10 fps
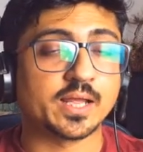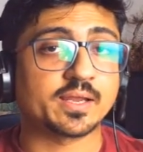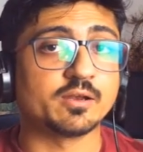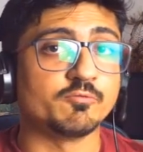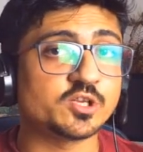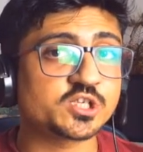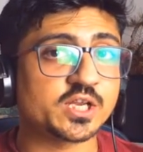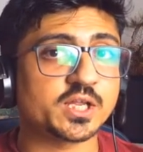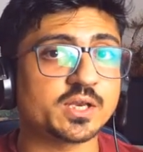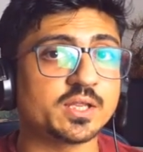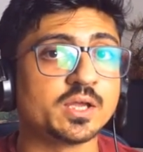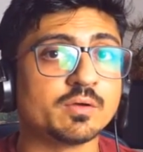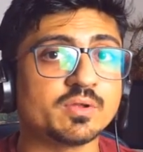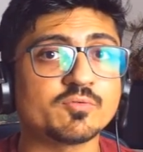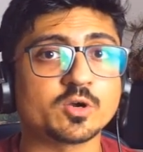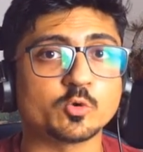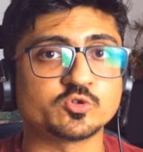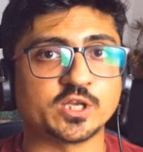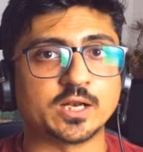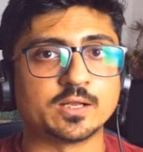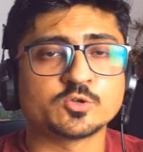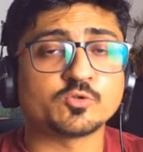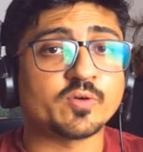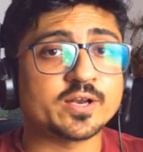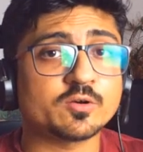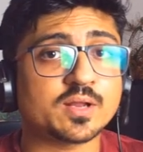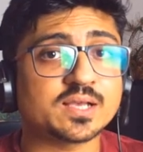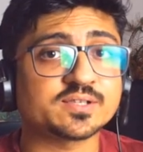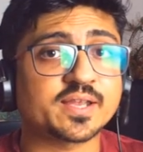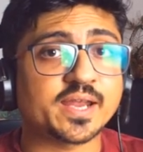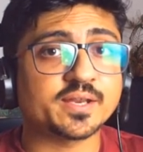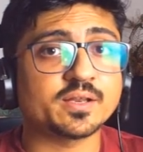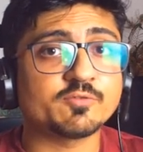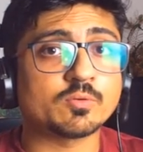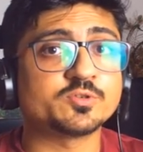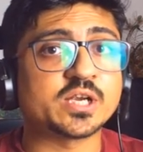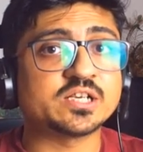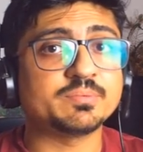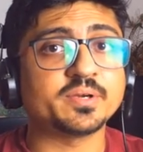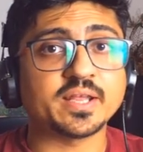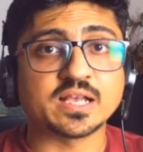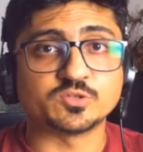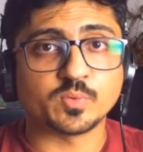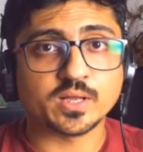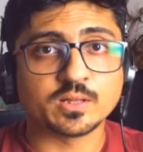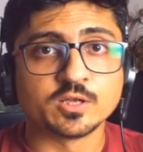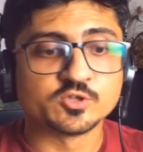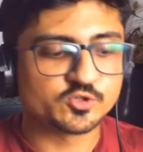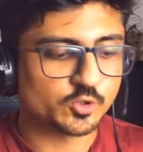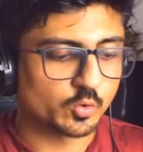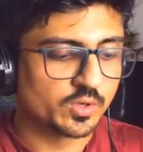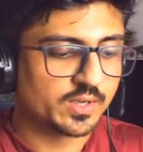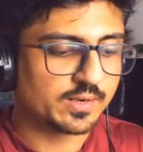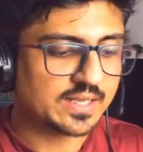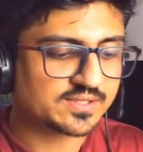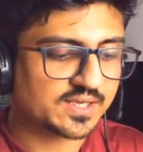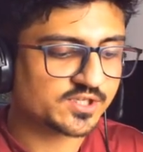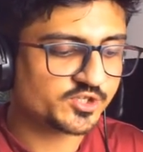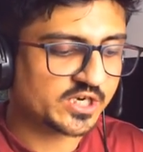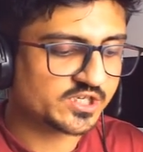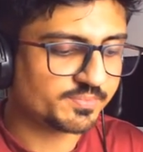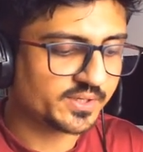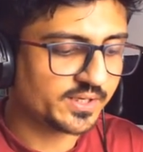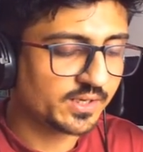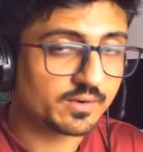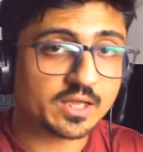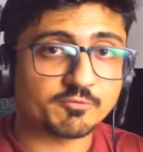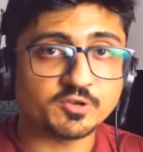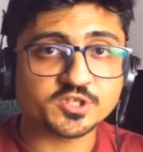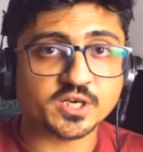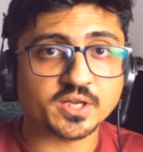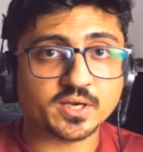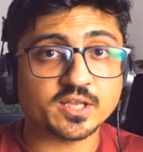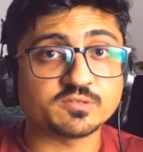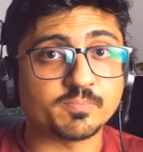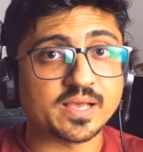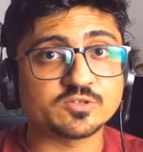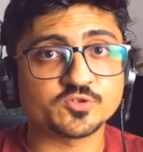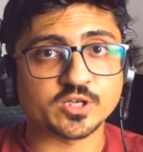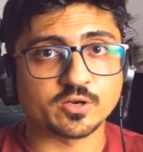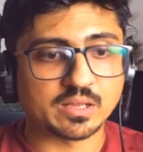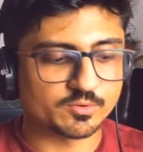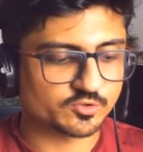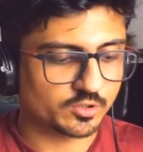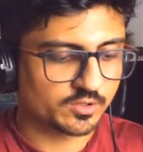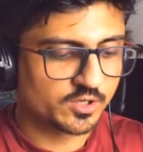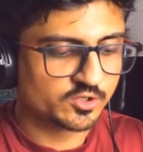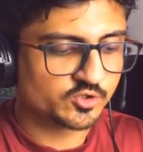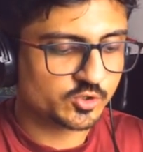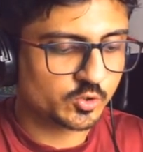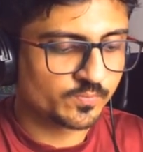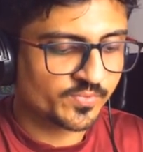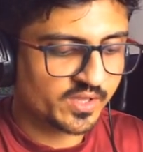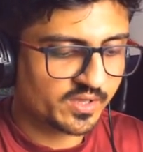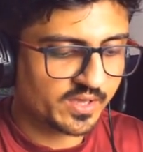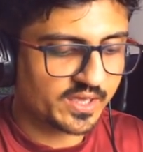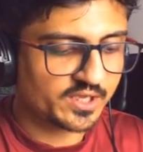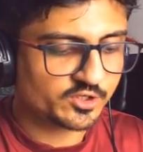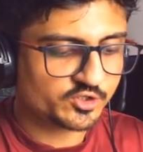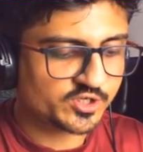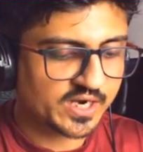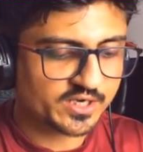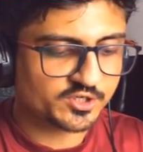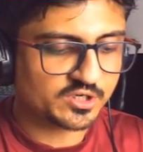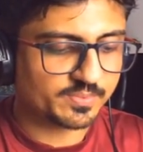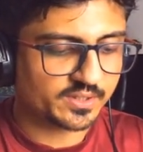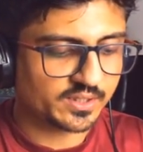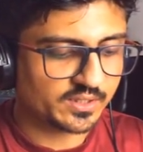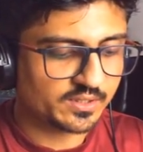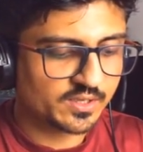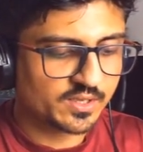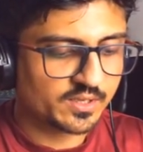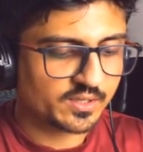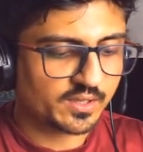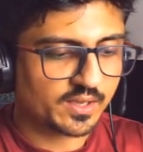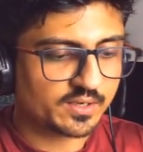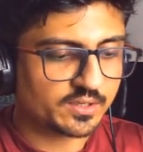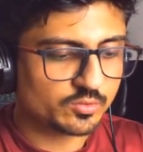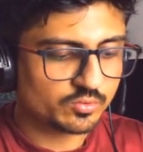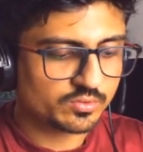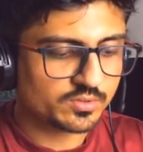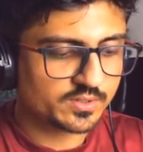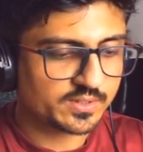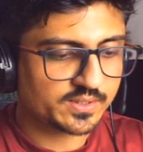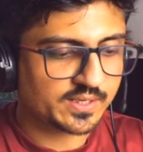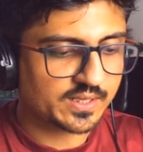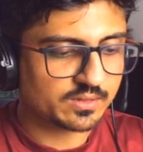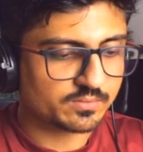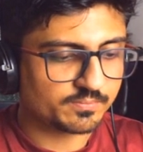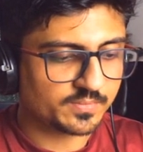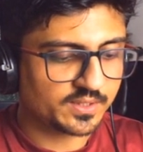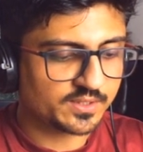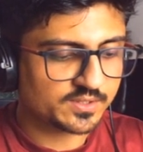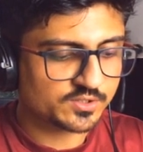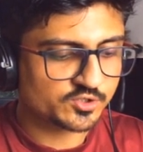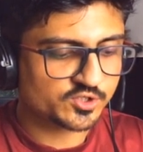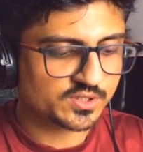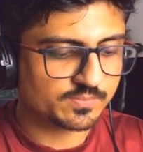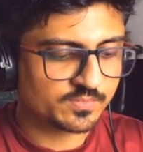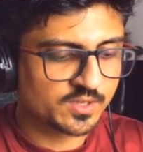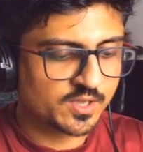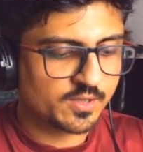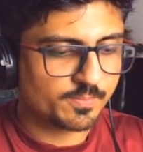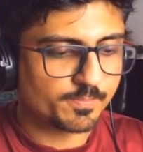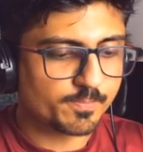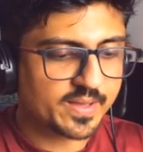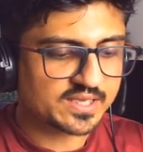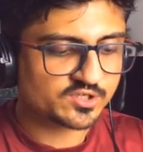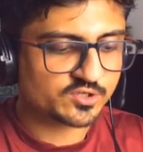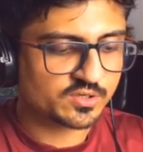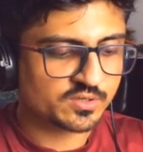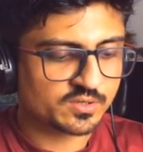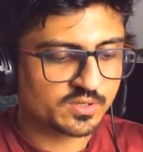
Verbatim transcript: like in which category we want to sell. So why not ask the category from ChatGPT as well? So let's ask the ChatGPT like which category is best to sell on Amazon. So, hey ChatGPT, can you tell me some best